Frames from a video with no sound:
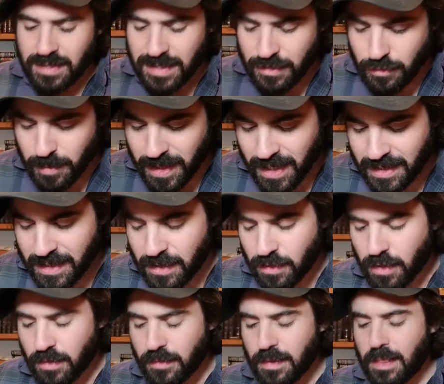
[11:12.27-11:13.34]
Says
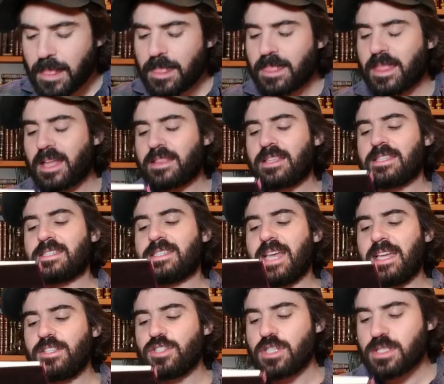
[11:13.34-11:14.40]
b'chanino that the
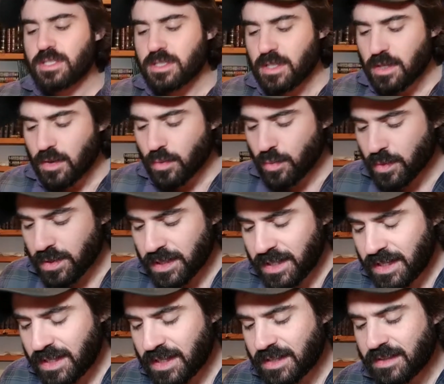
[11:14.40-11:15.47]
sages were
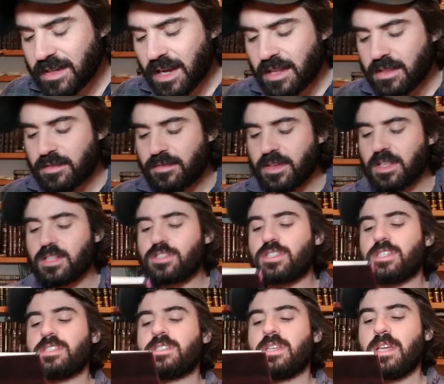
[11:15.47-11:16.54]
lenient on the
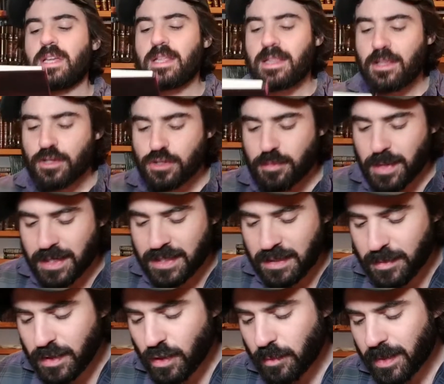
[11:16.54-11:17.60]
villages lios
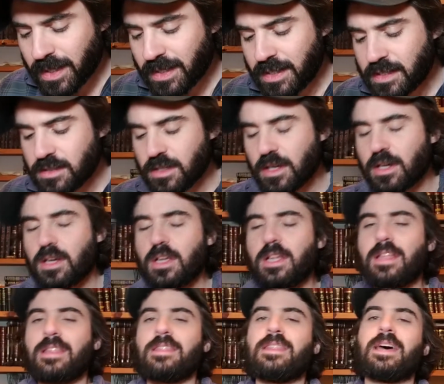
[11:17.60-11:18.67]
magdim min aknisa
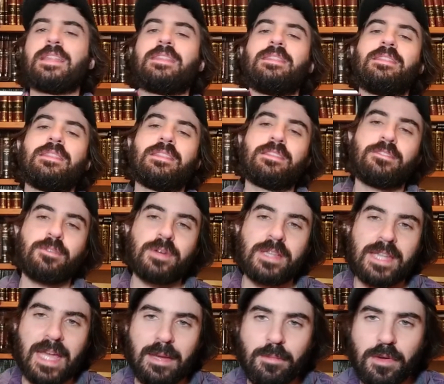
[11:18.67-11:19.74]
that to
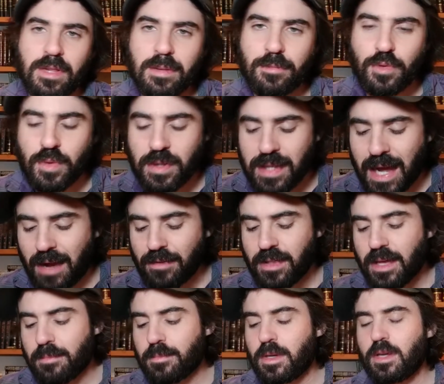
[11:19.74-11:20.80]
enable them, to allow
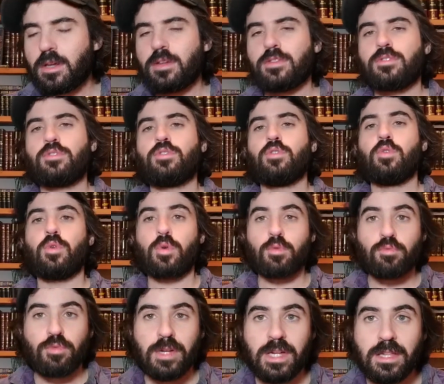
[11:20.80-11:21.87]
them to
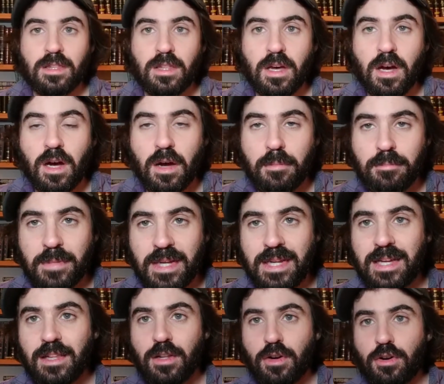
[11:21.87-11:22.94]
read the
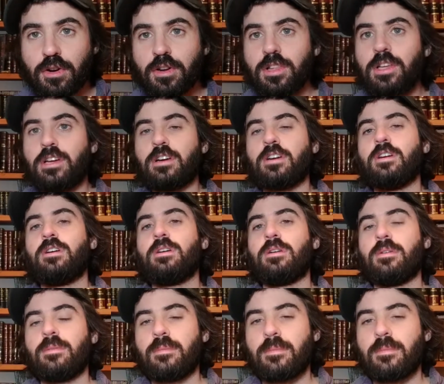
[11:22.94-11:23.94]
Megillah earlier,